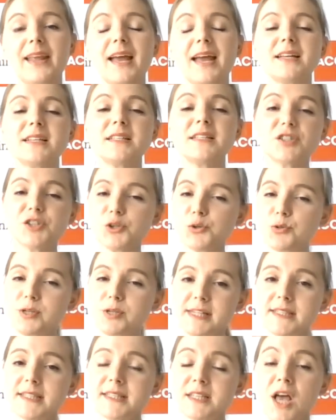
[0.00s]

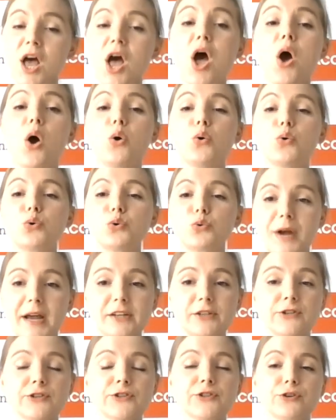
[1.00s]
Students who
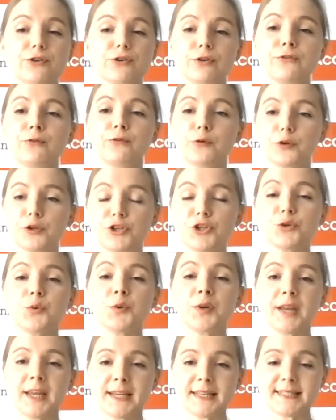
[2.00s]
registered for
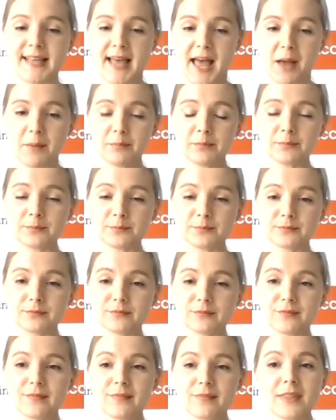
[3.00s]
June exam
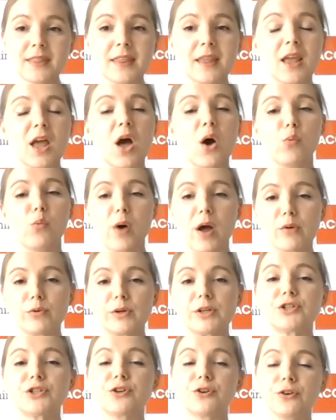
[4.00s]
will
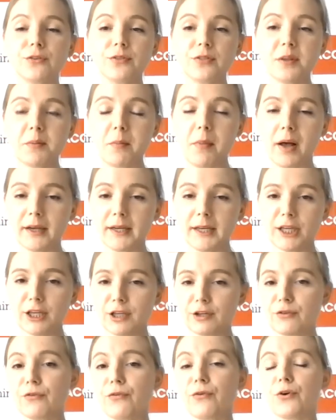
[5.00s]
return the money
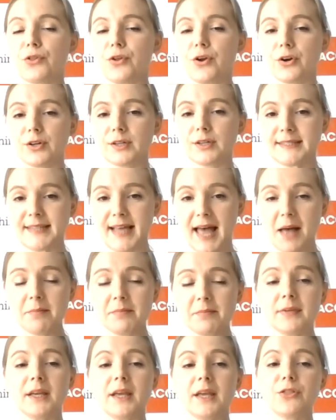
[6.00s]
for their
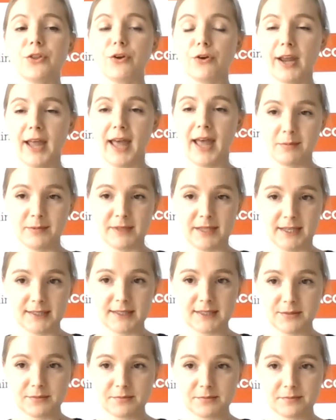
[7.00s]
exam in their cabinets.